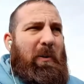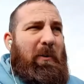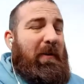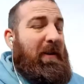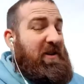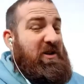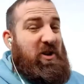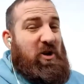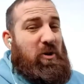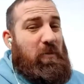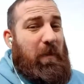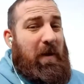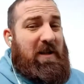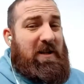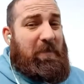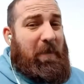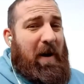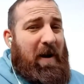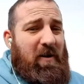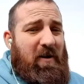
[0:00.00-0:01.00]
We had 2
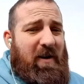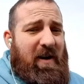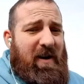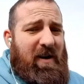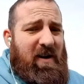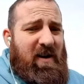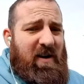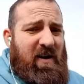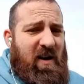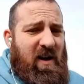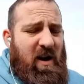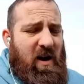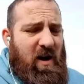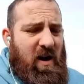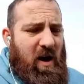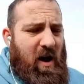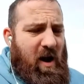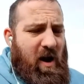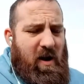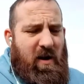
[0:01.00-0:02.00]
bids apparently.
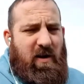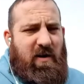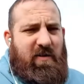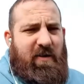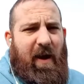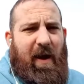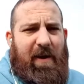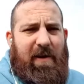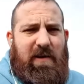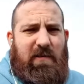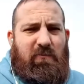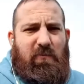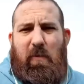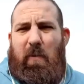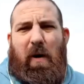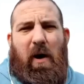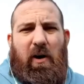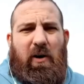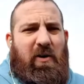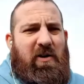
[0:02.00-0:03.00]
And then
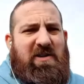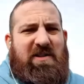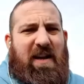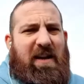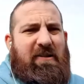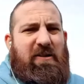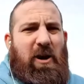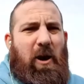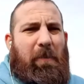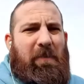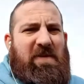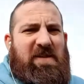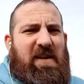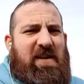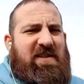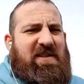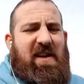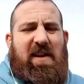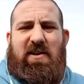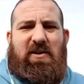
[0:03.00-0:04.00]
Romano saying the
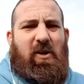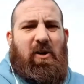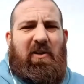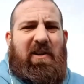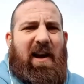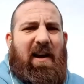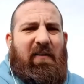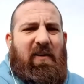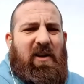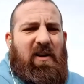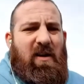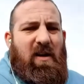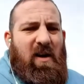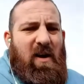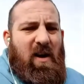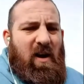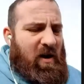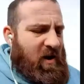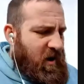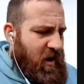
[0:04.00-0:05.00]
opposite, saying no, they haven't.
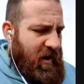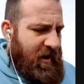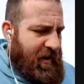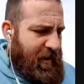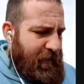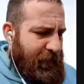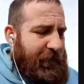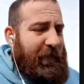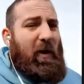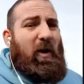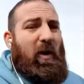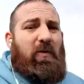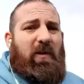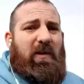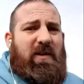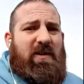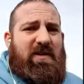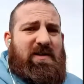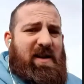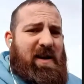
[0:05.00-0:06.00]

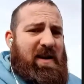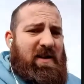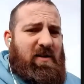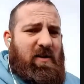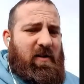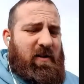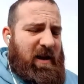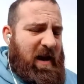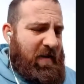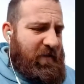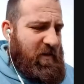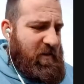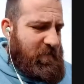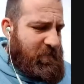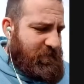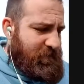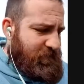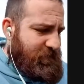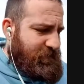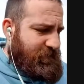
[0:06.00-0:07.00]
Falk saying no, they
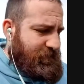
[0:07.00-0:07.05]
haven't.